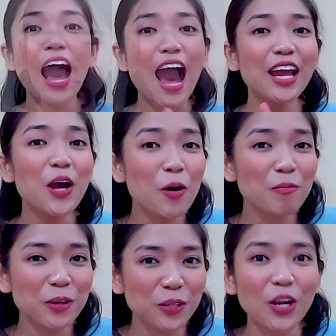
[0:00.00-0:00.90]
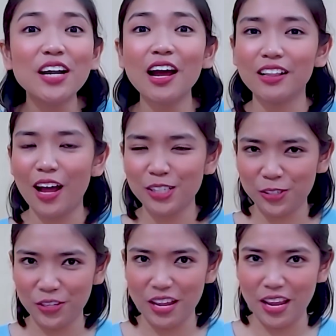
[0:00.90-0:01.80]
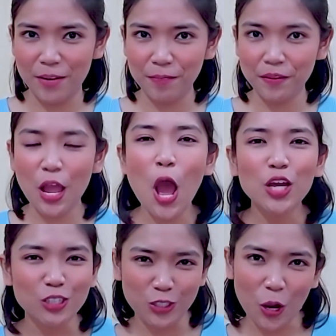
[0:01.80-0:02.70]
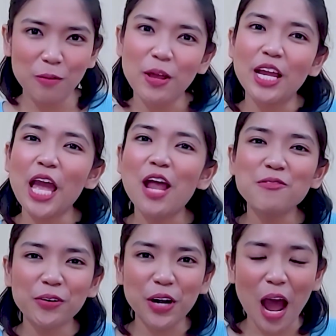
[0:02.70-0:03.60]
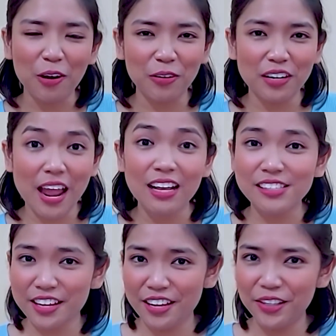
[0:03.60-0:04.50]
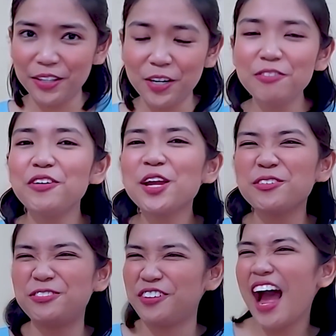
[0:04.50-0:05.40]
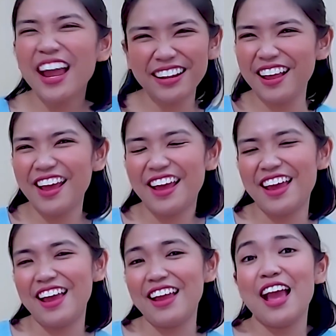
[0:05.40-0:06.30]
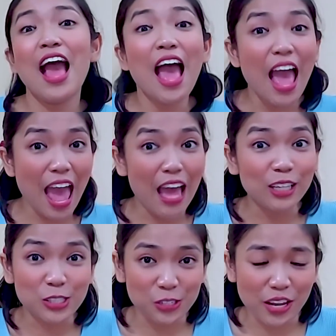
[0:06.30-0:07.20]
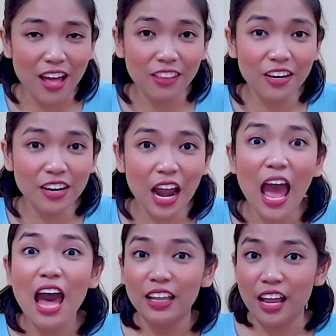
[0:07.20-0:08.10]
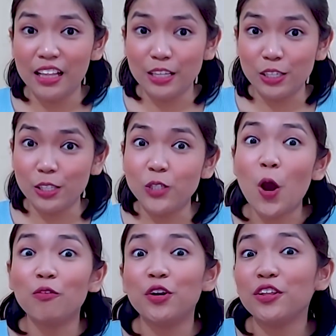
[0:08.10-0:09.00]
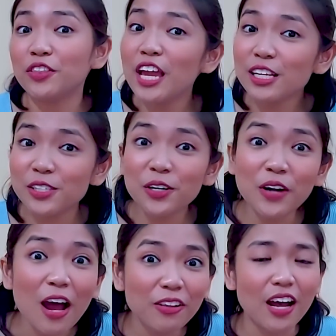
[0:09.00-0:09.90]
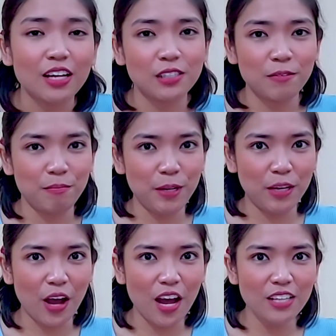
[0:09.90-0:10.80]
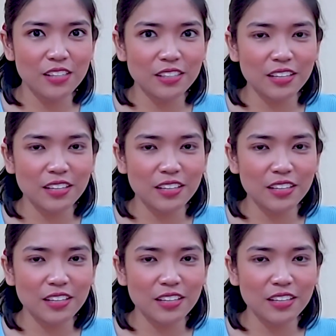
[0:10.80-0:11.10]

I hope you learned a lot today. Join me again for our next Scienterrific Friday! And together, let us discover things around us because